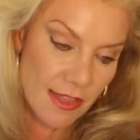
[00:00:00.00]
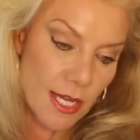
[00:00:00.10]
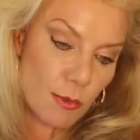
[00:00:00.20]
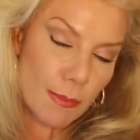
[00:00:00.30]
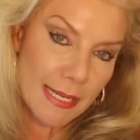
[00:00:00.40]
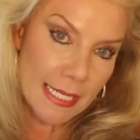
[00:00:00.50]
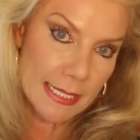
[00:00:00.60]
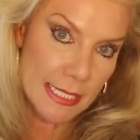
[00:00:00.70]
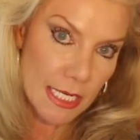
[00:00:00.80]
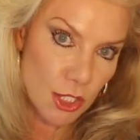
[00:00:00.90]
There will be
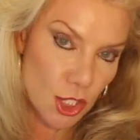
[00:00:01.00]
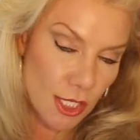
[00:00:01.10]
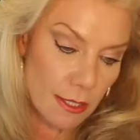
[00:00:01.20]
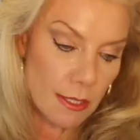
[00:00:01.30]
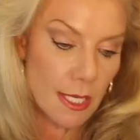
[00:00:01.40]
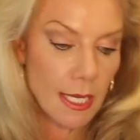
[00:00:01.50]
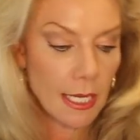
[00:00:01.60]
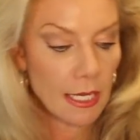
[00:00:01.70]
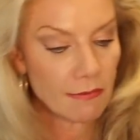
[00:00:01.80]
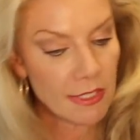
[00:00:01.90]
contention,
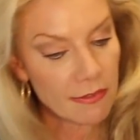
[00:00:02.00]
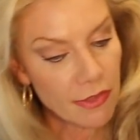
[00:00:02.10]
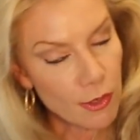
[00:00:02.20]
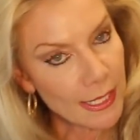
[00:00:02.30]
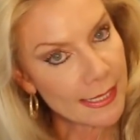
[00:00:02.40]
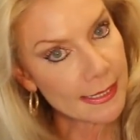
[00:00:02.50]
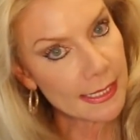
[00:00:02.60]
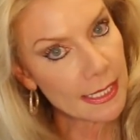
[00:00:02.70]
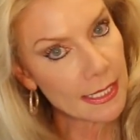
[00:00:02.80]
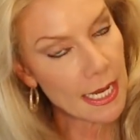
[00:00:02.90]
even if there
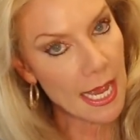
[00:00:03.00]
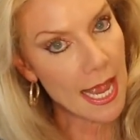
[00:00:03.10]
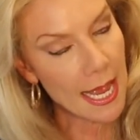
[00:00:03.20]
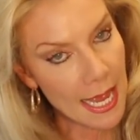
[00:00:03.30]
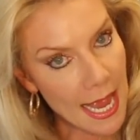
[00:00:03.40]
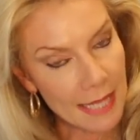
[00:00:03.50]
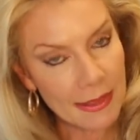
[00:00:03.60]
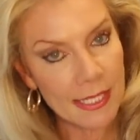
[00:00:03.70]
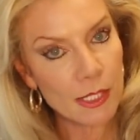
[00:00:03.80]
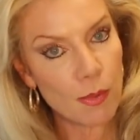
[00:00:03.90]
isn't
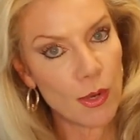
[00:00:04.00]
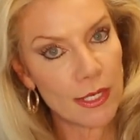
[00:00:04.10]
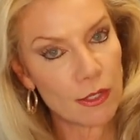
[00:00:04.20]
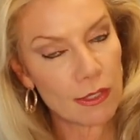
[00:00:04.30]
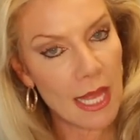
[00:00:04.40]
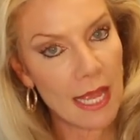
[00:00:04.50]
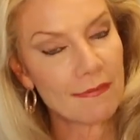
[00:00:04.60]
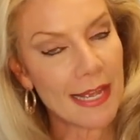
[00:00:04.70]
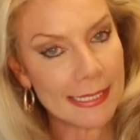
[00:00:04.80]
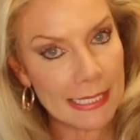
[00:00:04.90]
at this point in your
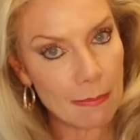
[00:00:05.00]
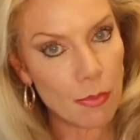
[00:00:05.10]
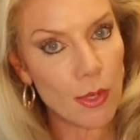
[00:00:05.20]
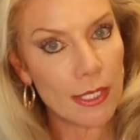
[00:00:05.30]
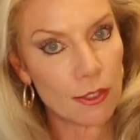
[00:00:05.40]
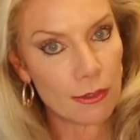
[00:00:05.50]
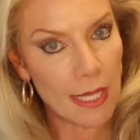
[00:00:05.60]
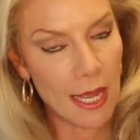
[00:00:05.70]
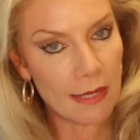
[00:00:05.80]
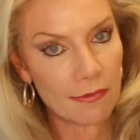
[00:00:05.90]
life, at some point in your
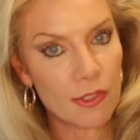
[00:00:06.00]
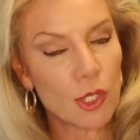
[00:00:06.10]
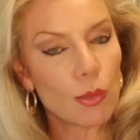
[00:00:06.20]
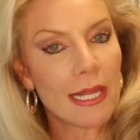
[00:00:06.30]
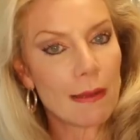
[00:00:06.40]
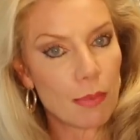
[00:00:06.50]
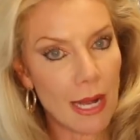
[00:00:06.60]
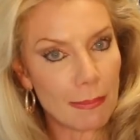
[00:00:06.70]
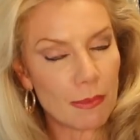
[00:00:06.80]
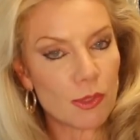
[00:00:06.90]
life, you will have
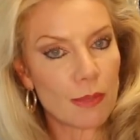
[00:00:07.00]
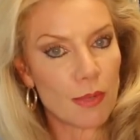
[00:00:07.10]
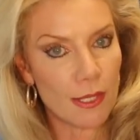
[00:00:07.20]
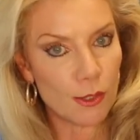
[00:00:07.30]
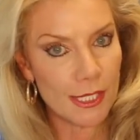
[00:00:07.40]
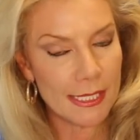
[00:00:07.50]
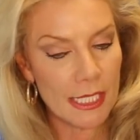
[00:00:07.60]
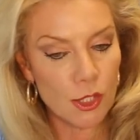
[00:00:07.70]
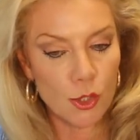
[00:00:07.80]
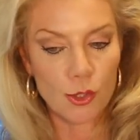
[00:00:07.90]
problems with brothers and
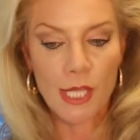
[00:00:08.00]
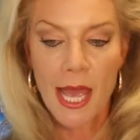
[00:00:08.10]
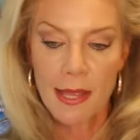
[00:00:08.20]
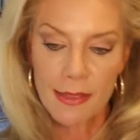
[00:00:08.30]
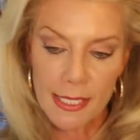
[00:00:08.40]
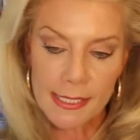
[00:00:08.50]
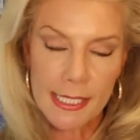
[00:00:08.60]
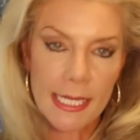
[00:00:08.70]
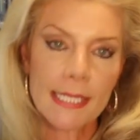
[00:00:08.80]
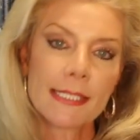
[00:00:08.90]
sisters.
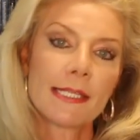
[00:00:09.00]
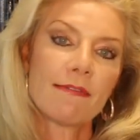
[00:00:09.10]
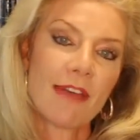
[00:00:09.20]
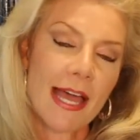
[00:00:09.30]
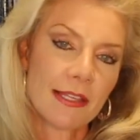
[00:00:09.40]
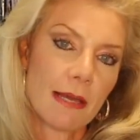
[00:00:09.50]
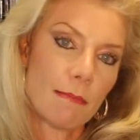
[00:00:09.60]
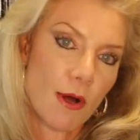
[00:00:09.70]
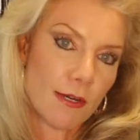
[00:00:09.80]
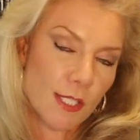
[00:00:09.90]
This is the fact that
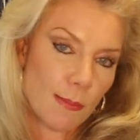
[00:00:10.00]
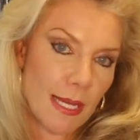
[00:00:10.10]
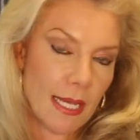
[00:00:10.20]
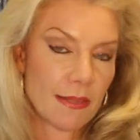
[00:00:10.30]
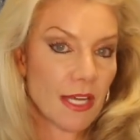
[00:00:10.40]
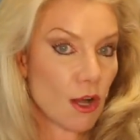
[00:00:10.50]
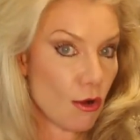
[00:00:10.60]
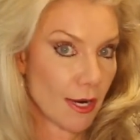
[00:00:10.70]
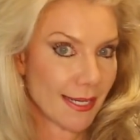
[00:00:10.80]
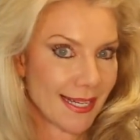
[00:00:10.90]
Mars being the
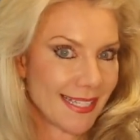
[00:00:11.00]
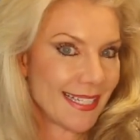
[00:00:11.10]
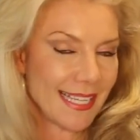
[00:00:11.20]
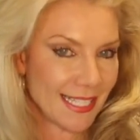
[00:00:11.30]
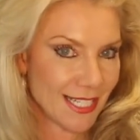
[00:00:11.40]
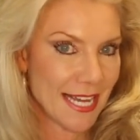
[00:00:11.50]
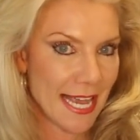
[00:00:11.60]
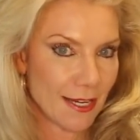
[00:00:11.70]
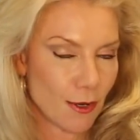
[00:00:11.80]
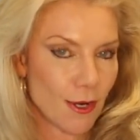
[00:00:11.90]
karaka
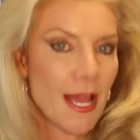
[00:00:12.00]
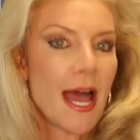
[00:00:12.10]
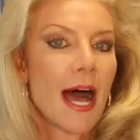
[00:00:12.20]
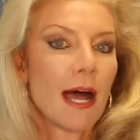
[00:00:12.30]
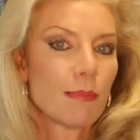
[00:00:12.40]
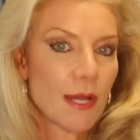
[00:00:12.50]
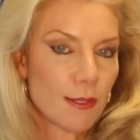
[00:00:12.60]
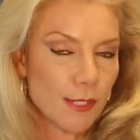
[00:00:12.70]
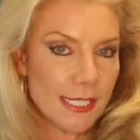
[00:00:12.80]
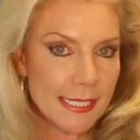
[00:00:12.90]
indicator of
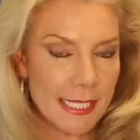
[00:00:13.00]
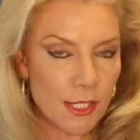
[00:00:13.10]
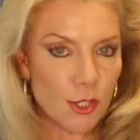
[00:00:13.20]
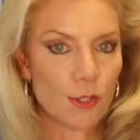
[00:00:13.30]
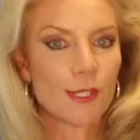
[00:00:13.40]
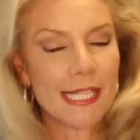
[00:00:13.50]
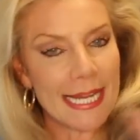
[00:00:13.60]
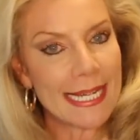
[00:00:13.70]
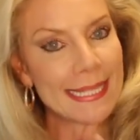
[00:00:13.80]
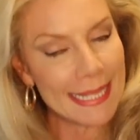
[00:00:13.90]
brothers and sisters
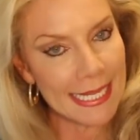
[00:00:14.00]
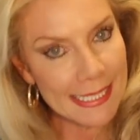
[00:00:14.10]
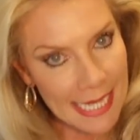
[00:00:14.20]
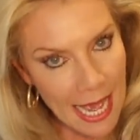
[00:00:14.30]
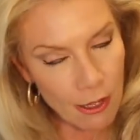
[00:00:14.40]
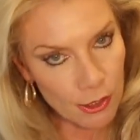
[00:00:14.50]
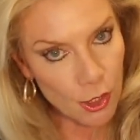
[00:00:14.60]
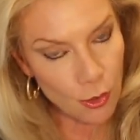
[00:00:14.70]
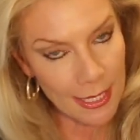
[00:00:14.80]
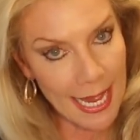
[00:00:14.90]
in this house
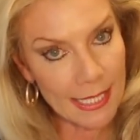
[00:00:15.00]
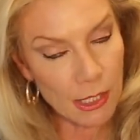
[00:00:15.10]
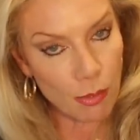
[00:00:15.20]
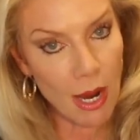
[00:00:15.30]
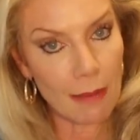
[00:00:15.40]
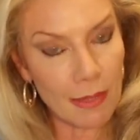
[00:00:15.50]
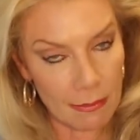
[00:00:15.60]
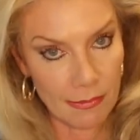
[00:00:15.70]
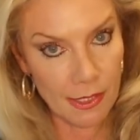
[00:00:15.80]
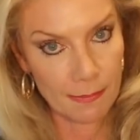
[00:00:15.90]
creates
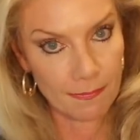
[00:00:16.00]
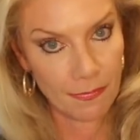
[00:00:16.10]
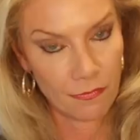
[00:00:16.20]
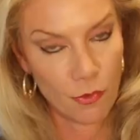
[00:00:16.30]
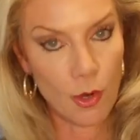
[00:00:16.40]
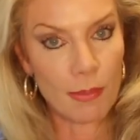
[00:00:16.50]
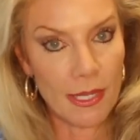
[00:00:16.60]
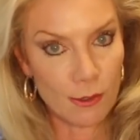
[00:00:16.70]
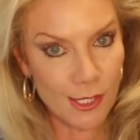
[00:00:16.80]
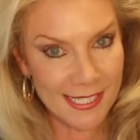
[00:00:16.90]
problems for
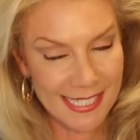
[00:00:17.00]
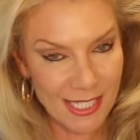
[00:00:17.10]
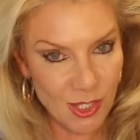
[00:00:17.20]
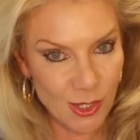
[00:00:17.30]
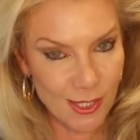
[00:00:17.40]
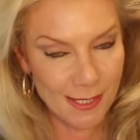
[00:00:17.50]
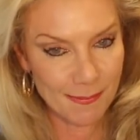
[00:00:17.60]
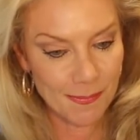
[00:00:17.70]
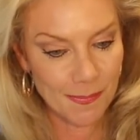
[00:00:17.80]
brothers and sisters.